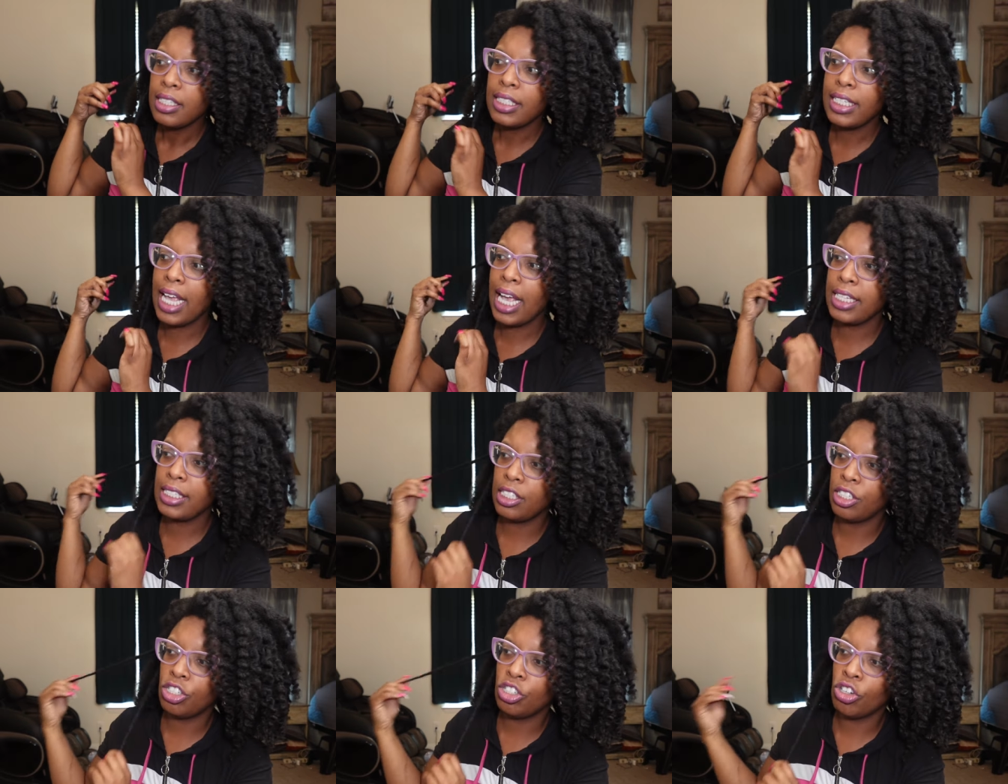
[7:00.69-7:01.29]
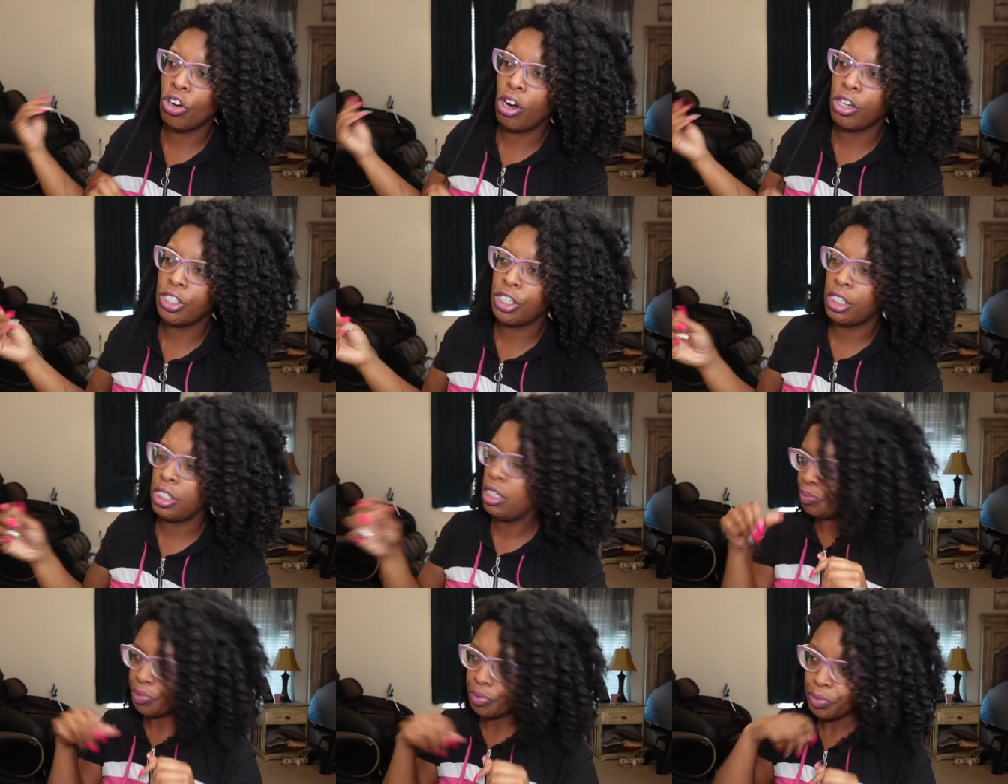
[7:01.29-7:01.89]
Texas
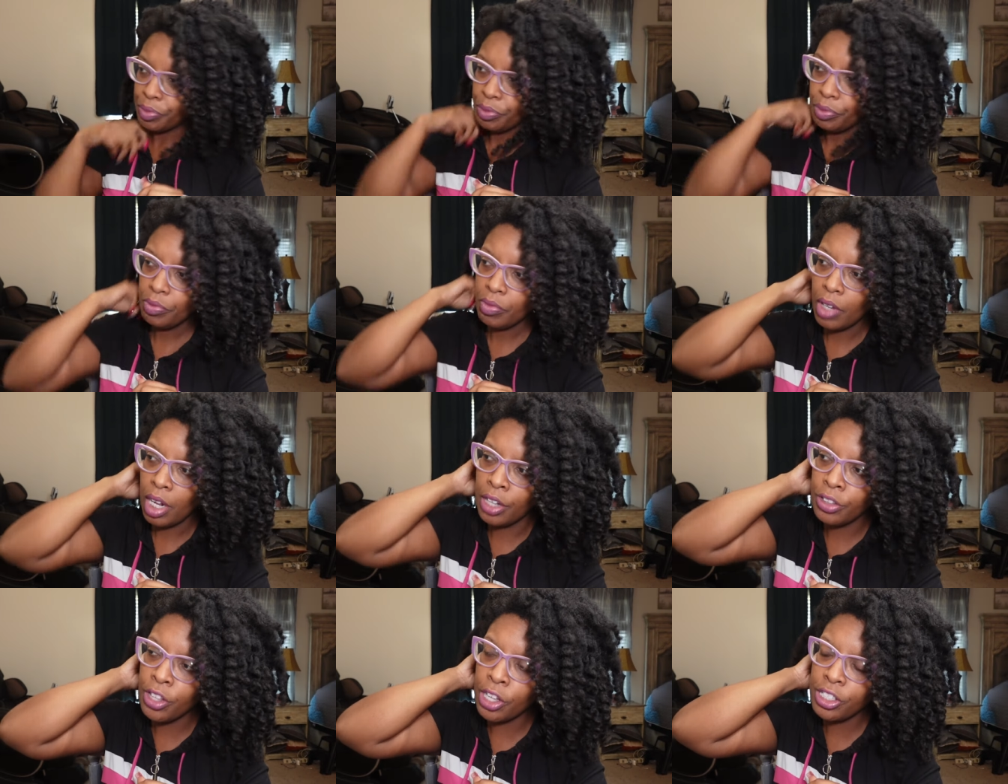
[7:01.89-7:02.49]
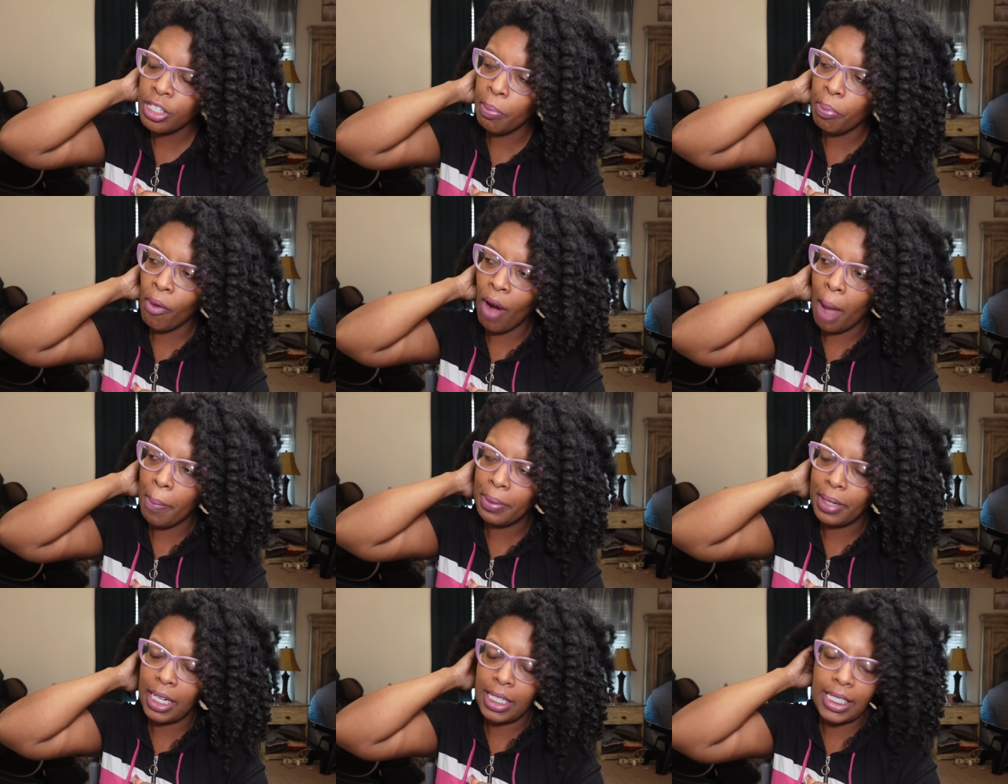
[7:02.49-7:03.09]
charges. There's a
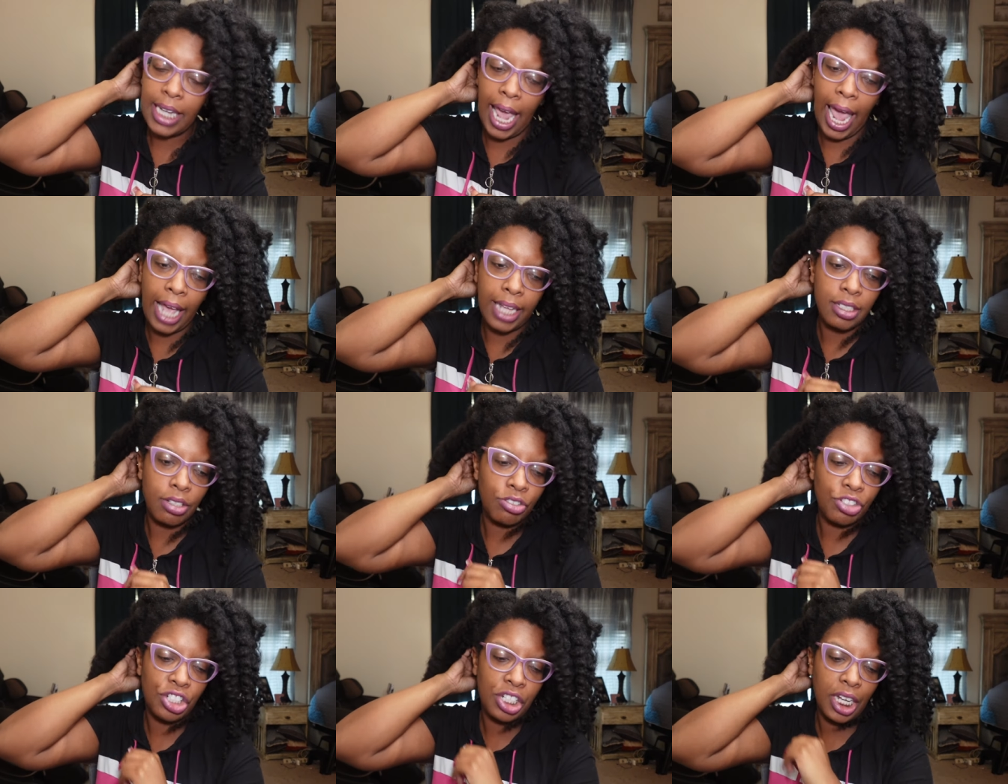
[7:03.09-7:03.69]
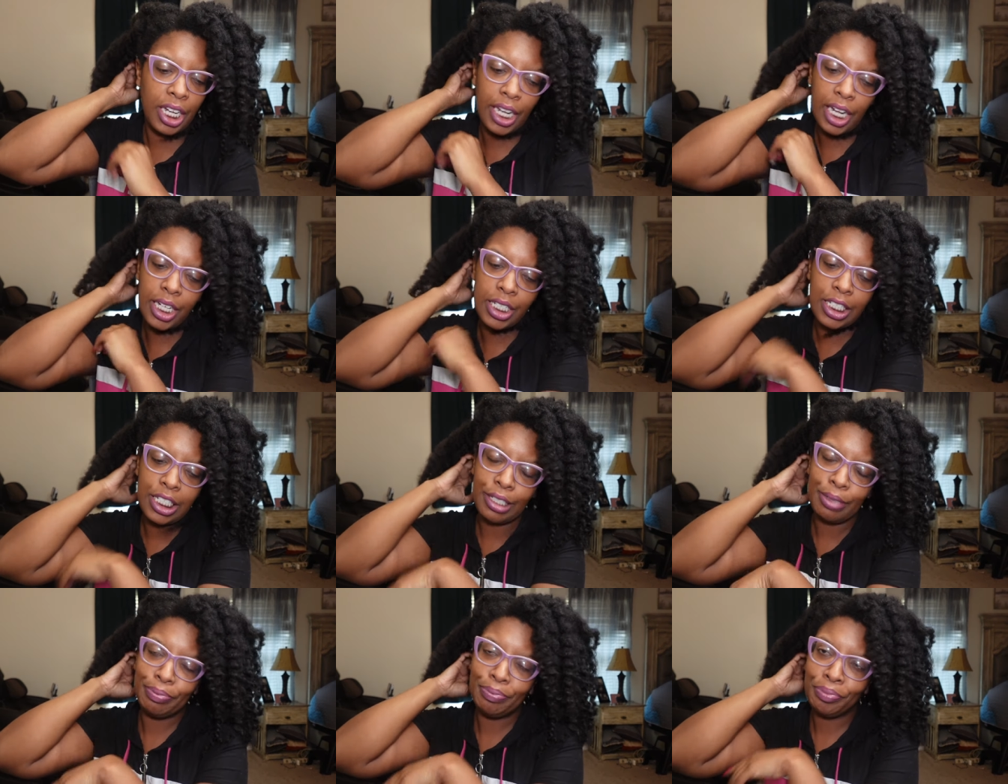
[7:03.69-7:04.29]
property tax on
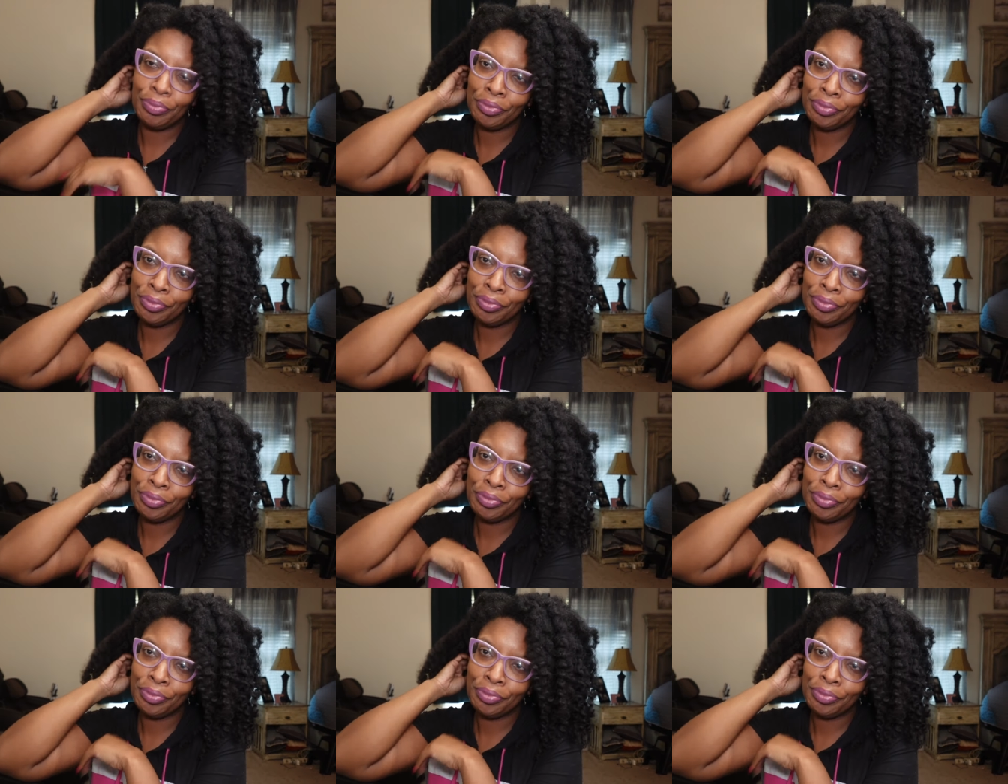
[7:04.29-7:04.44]
sheds.